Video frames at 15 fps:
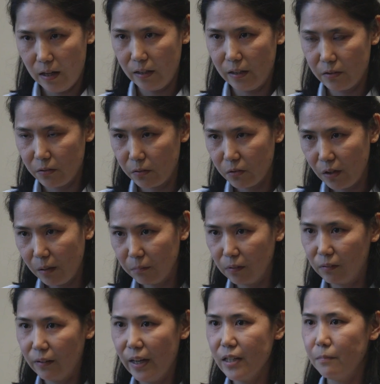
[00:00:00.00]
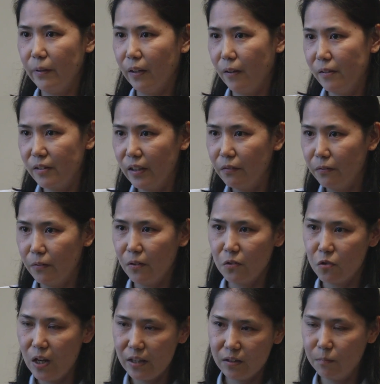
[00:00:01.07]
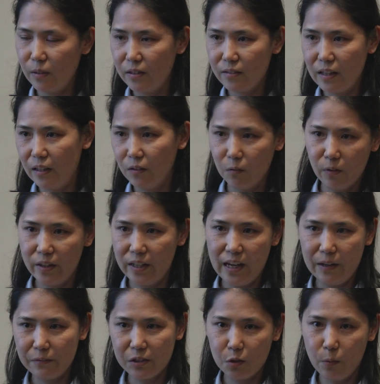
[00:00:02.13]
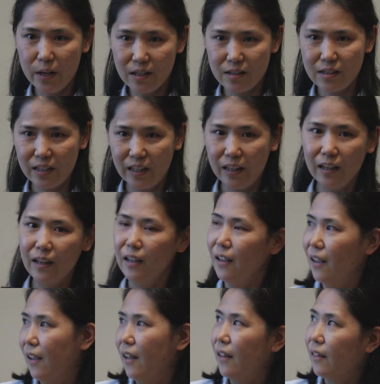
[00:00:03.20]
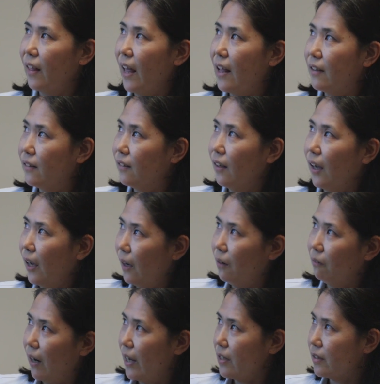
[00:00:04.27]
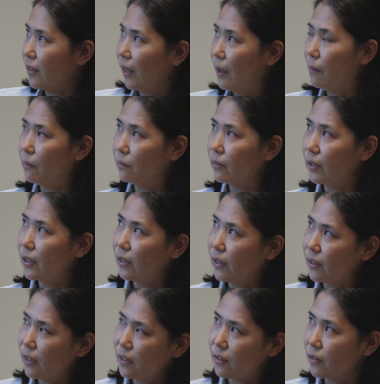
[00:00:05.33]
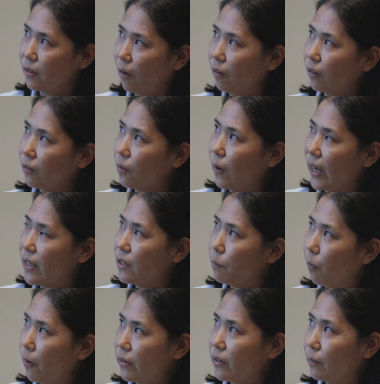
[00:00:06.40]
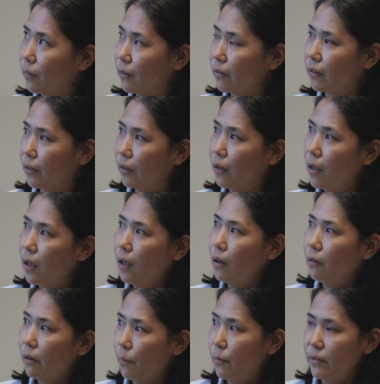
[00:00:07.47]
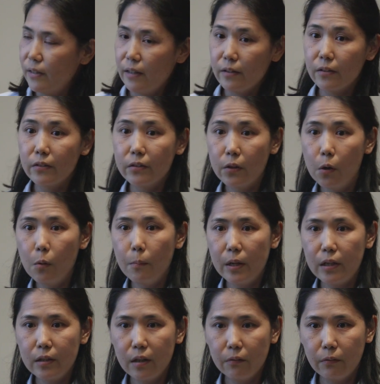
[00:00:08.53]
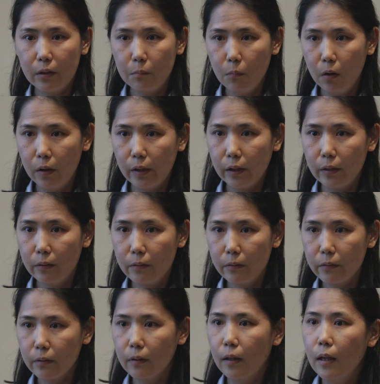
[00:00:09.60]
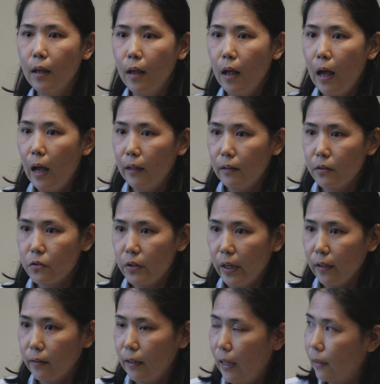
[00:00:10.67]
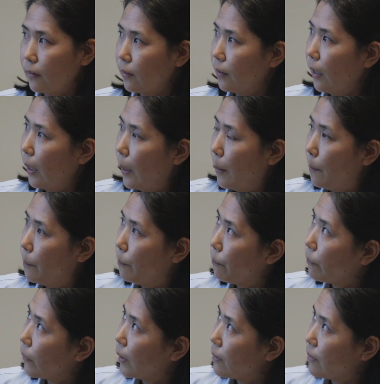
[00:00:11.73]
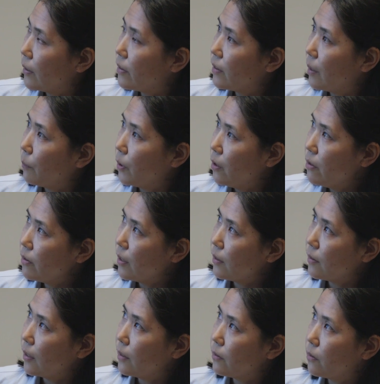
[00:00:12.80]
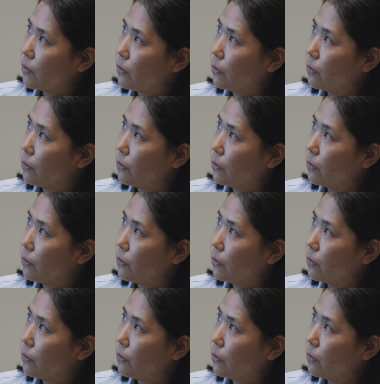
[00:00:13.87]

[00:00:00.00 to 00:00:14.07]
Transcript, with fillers: run into trouble, right? Because if the jasmine scent already has twenty, then, uh, right, um, it, it's not quite possible to represent so many different molecules. And the trick that um, the system uses is